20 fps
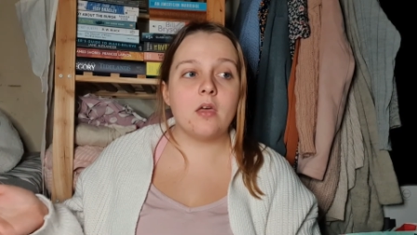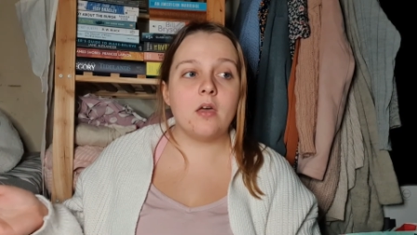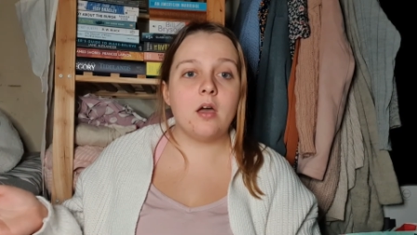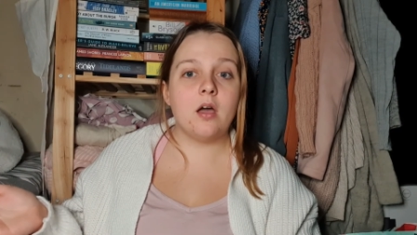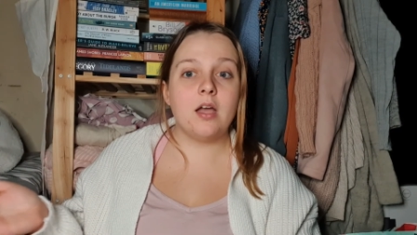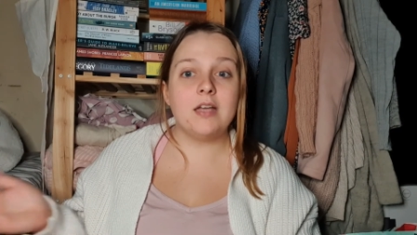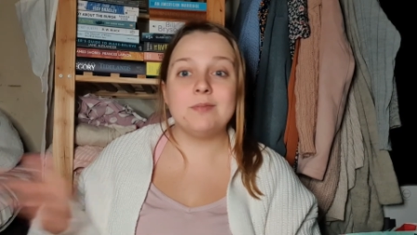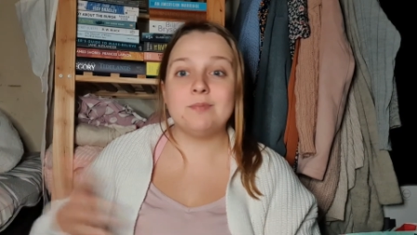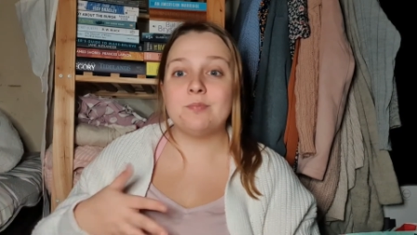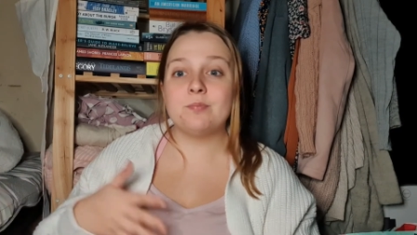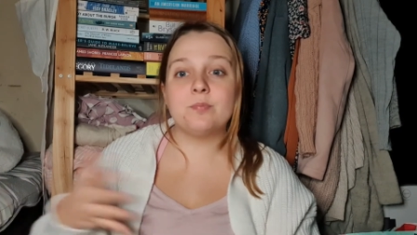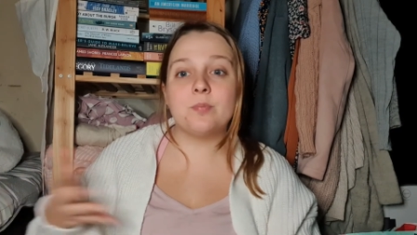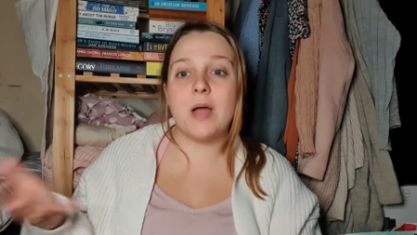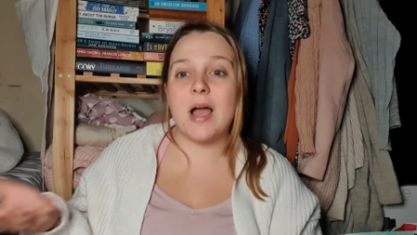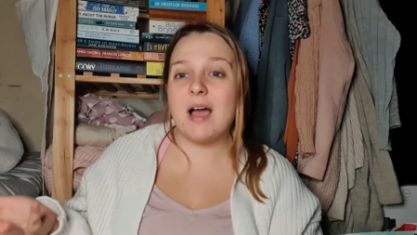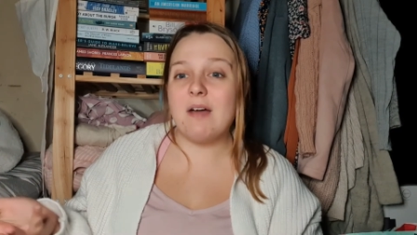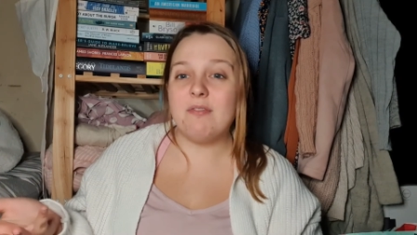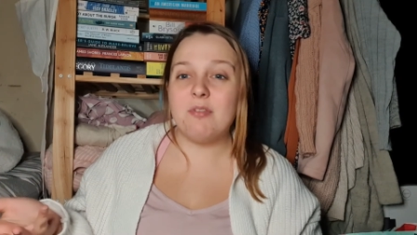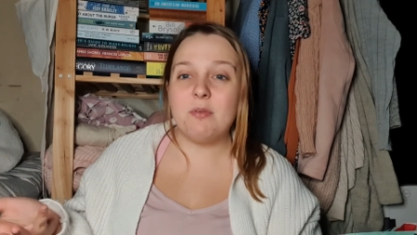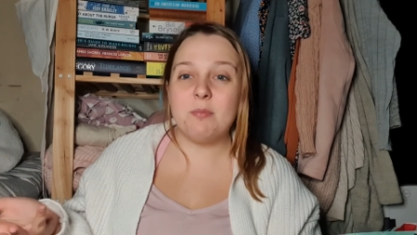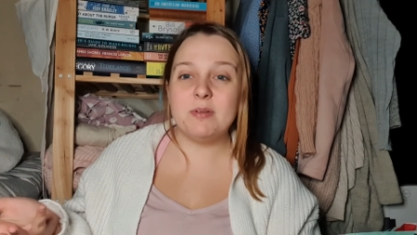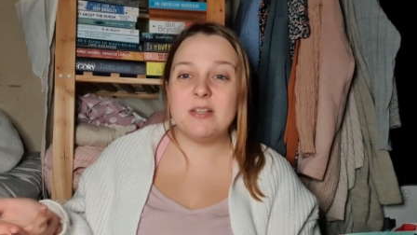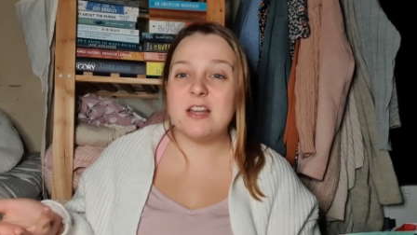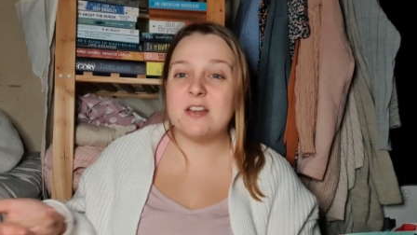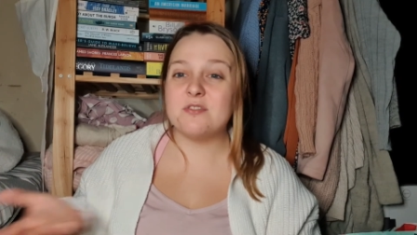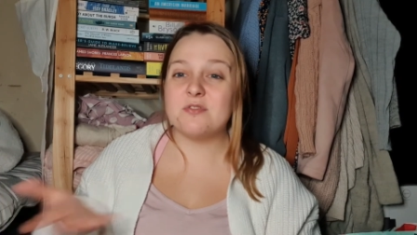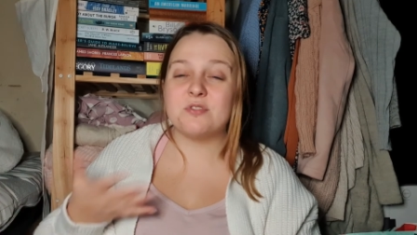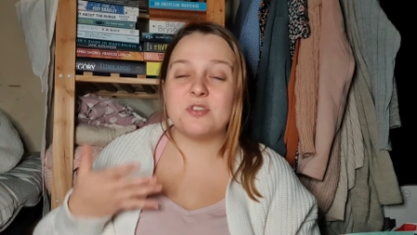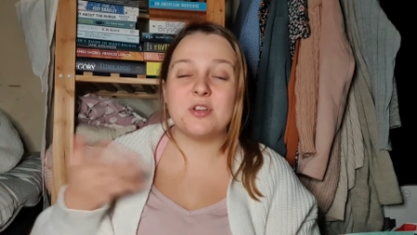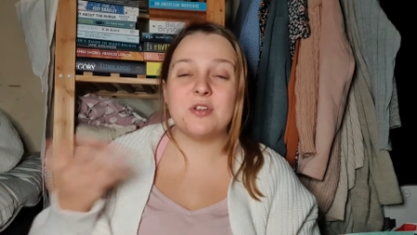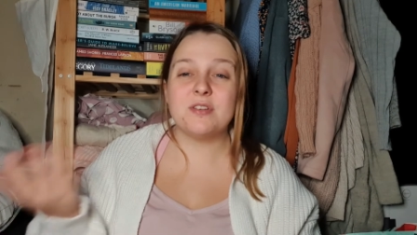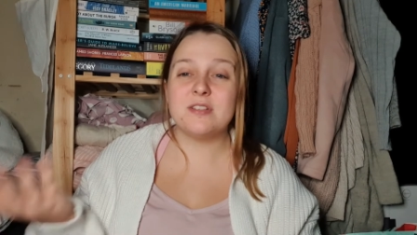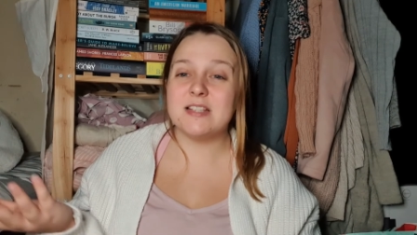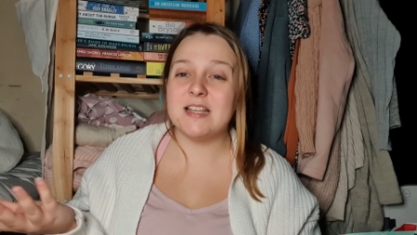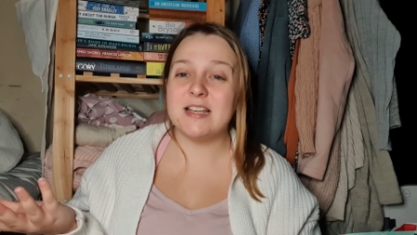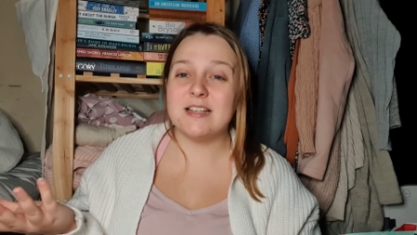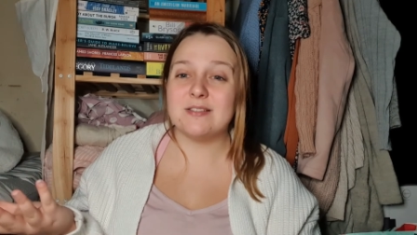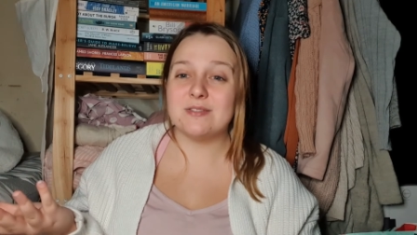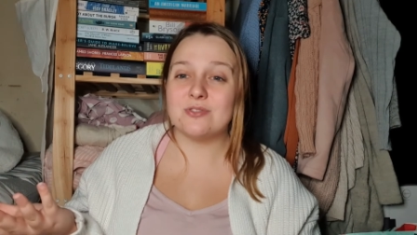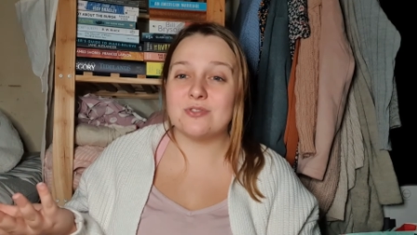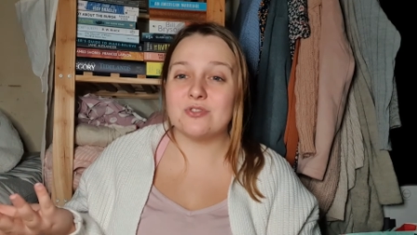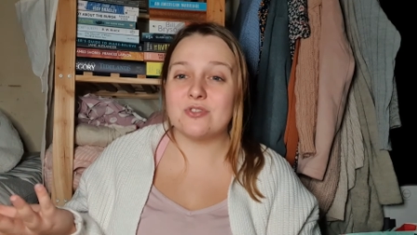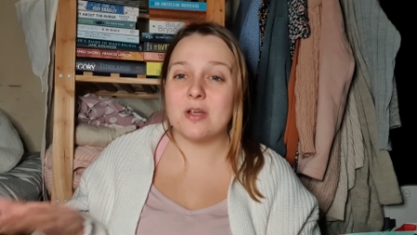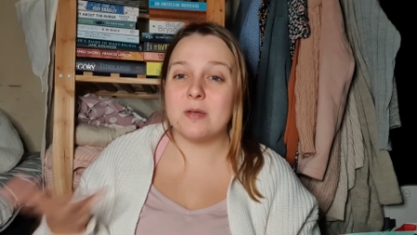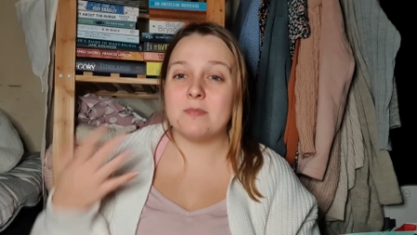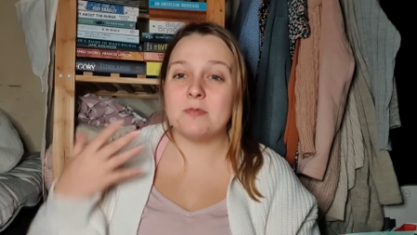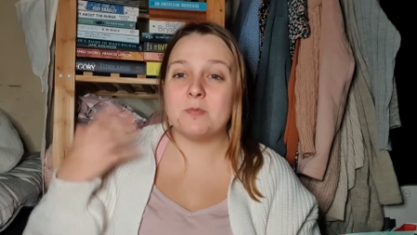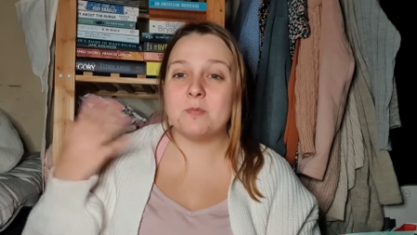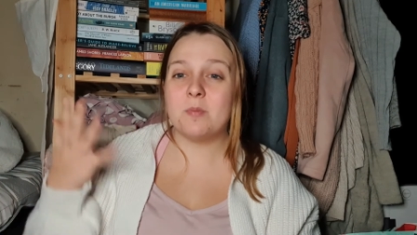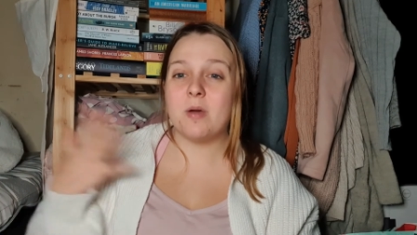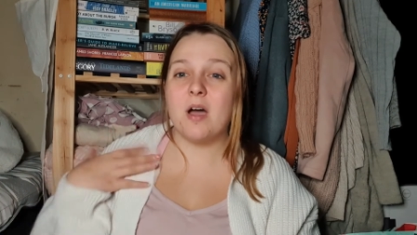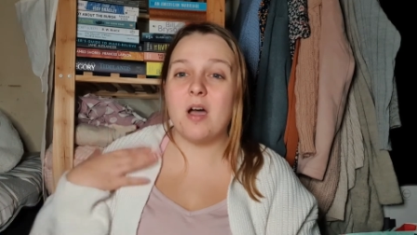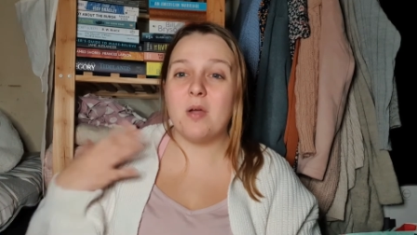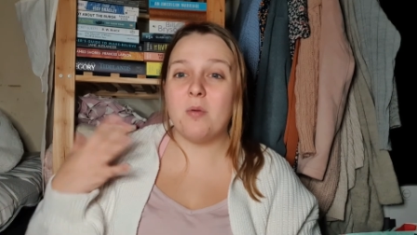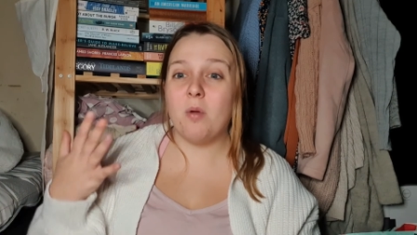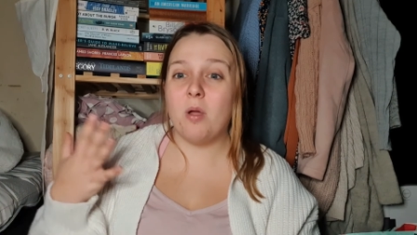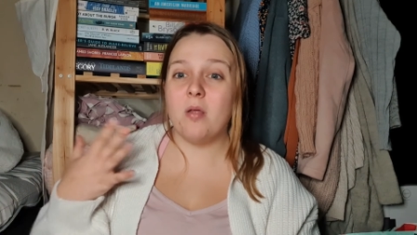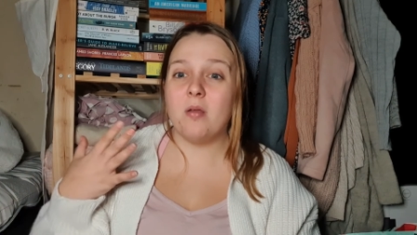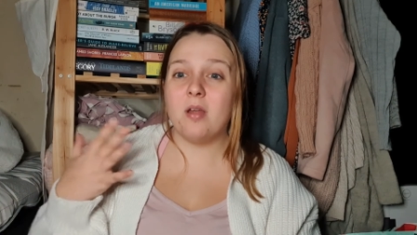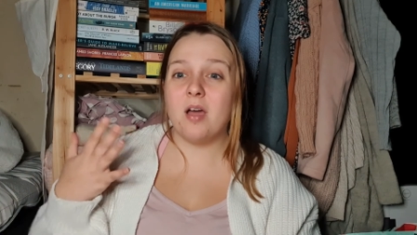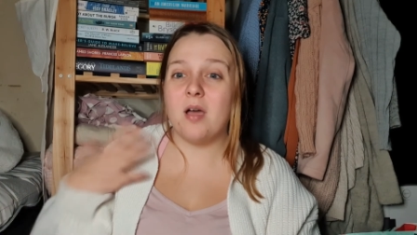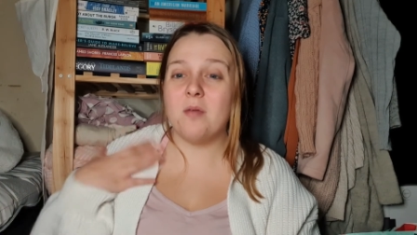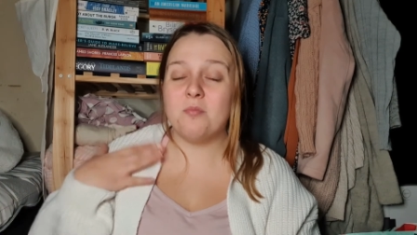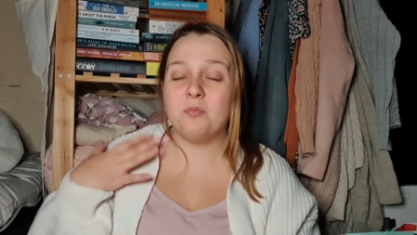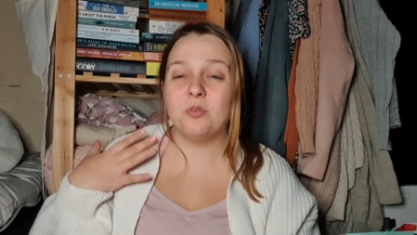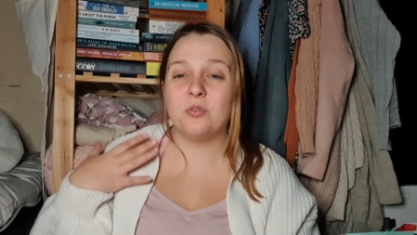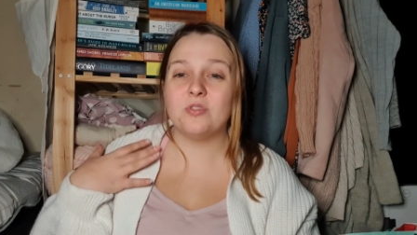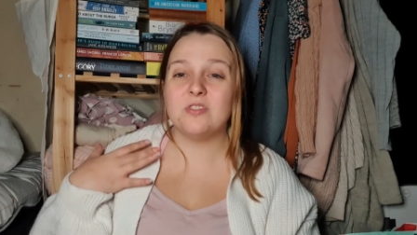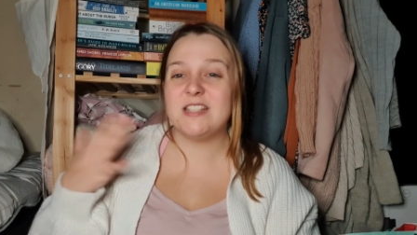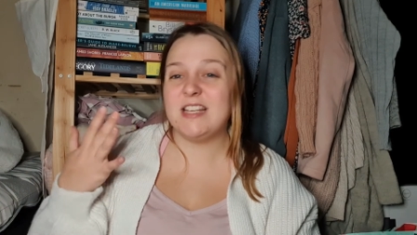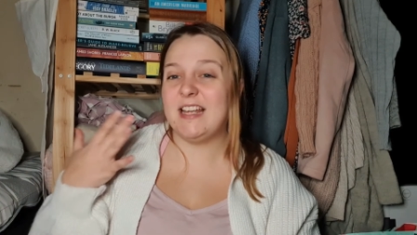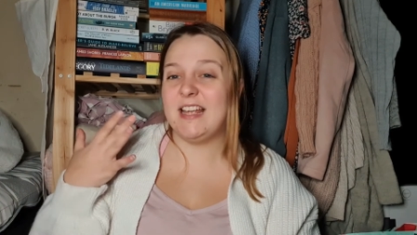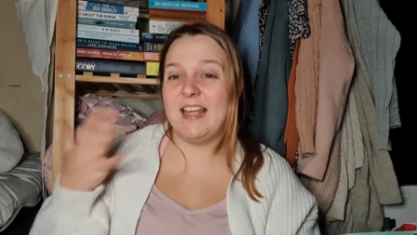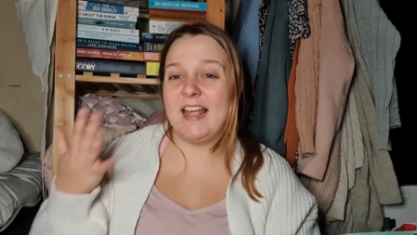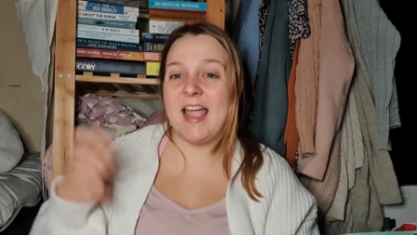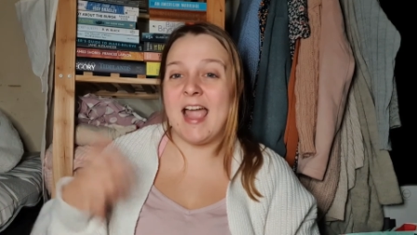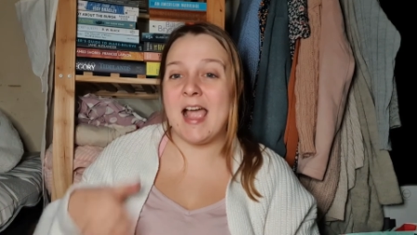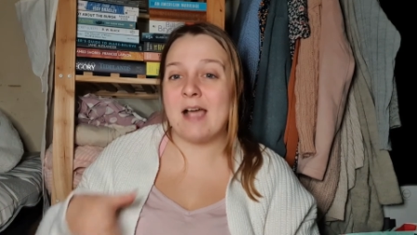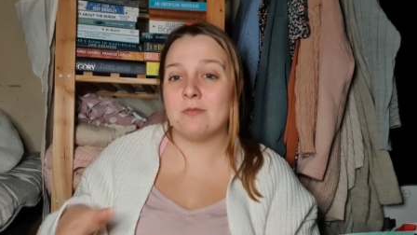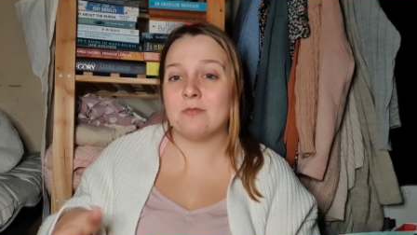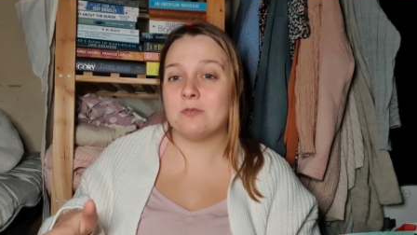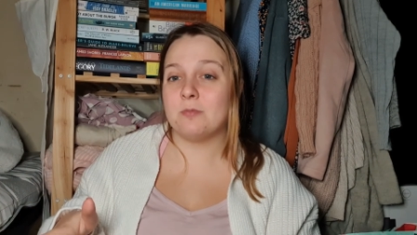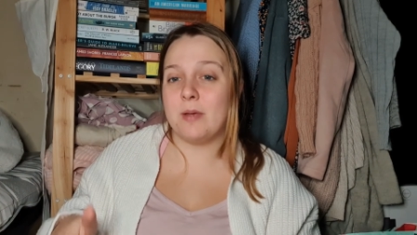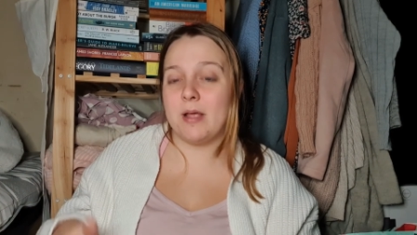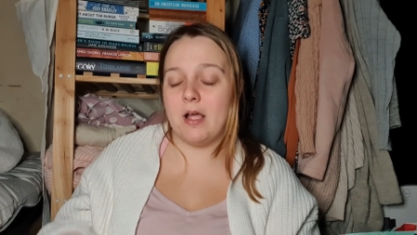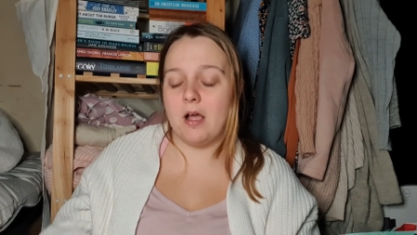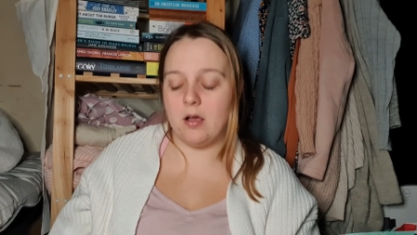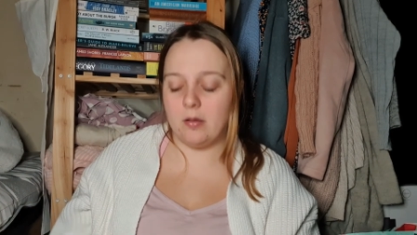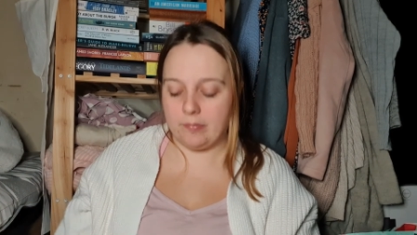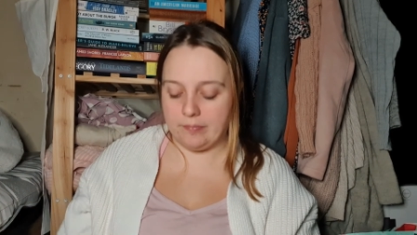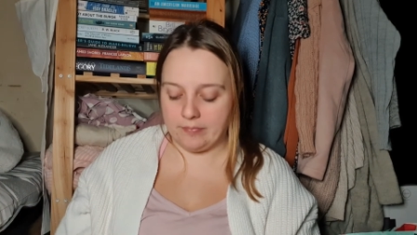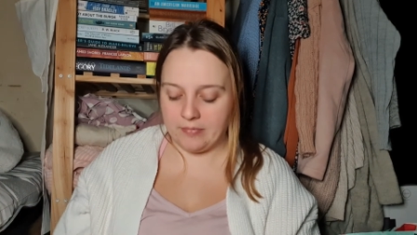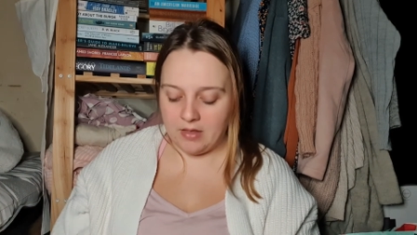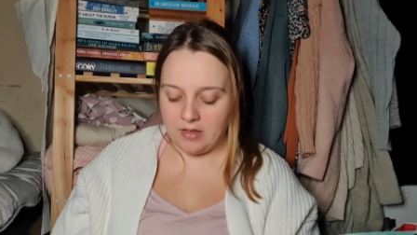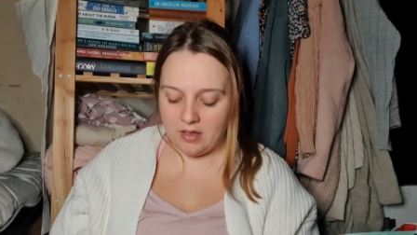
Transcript: I have the potential to because it is on but I won't. I'm not seeking it out to pick up.